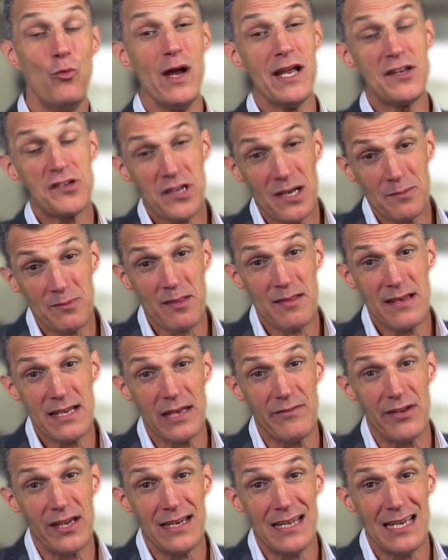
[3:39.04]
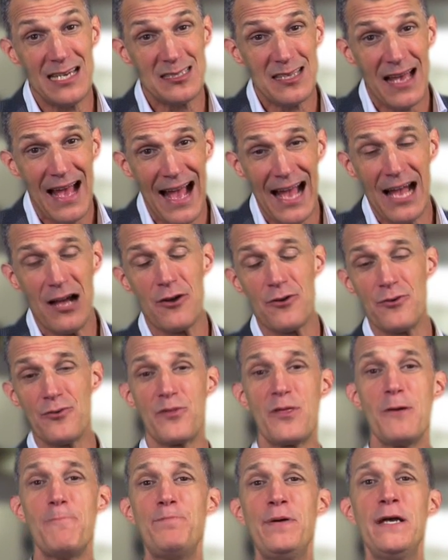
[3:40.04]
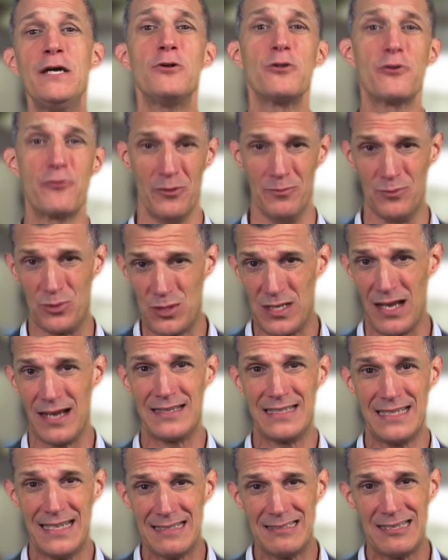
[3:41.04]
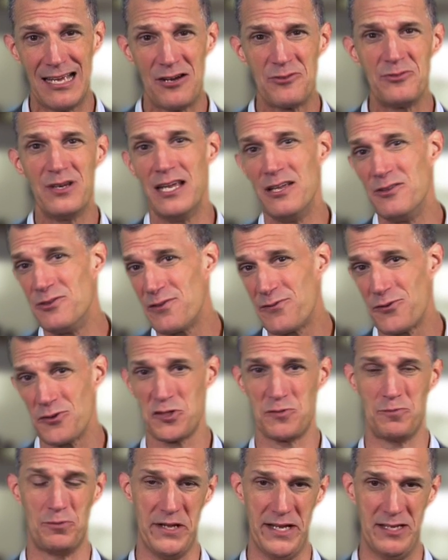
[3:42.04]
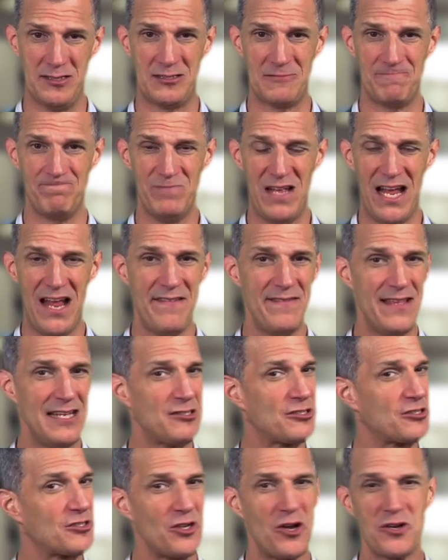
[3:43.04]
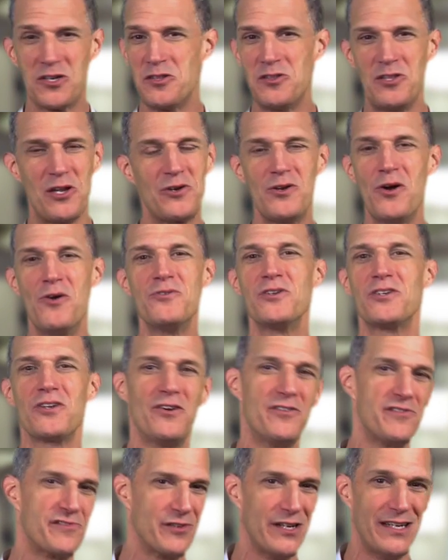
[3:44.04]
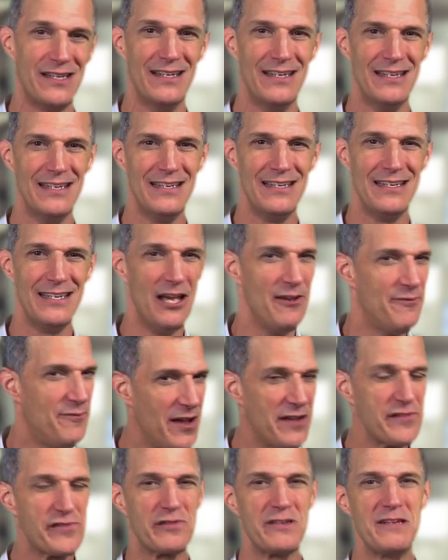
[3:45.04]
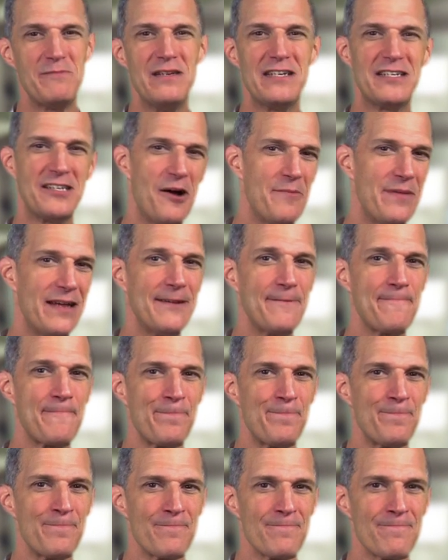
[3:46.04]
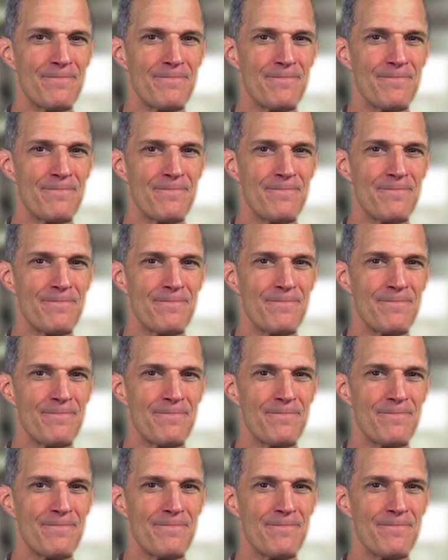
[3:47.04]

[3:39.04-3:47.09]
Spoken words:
which, come to think of it, is how the Pilgrims got kicked out in the first place. And they started their own country, eventually becoming